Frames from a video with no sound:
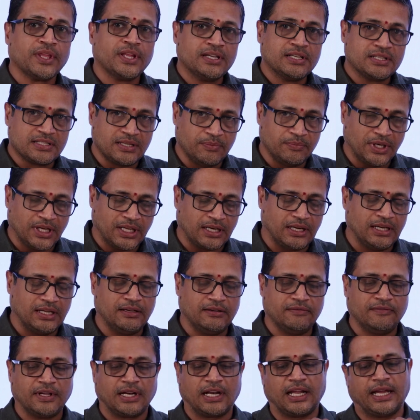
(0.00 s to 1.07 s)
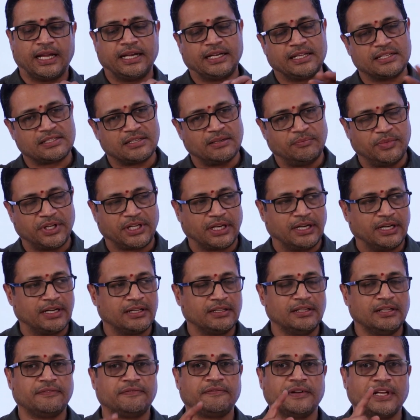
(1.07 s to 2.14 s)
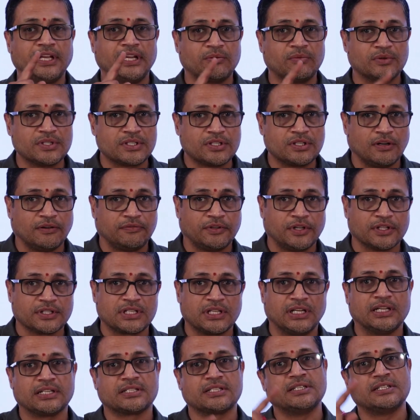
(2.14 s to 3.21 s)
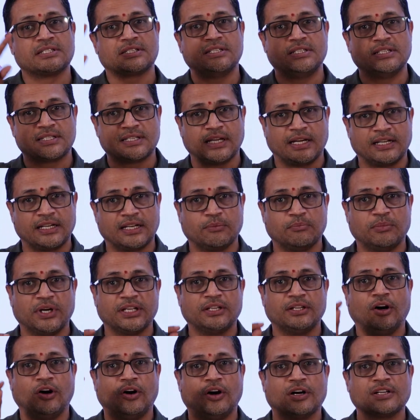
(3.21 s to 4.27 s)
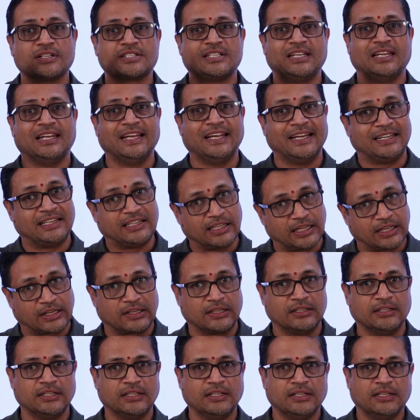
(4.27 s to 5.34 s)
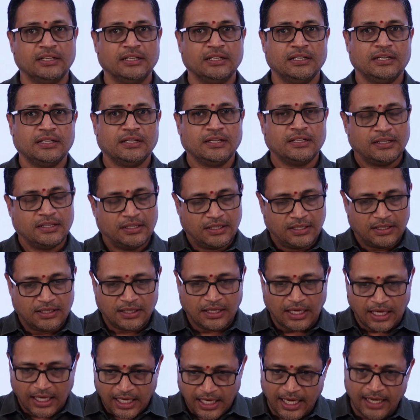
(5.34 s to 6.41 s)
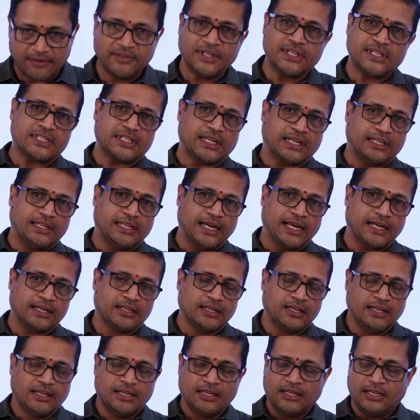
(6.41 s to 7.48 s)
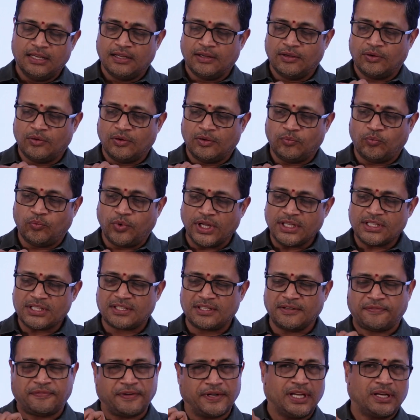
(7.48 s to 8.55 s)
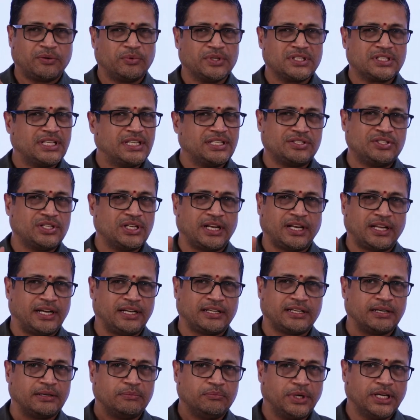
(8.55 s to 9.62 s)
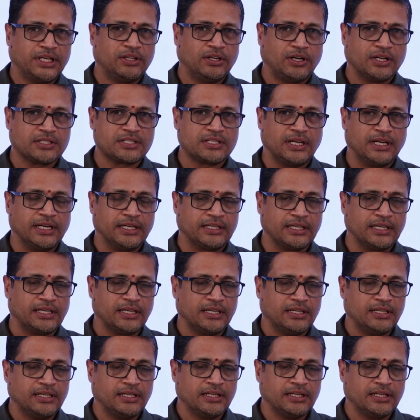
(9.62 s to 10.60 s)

Similarly, when light is emitted, the frequency of oscillation is decided by the oscillator. Having said that, once the frequency is generated by the oscillator,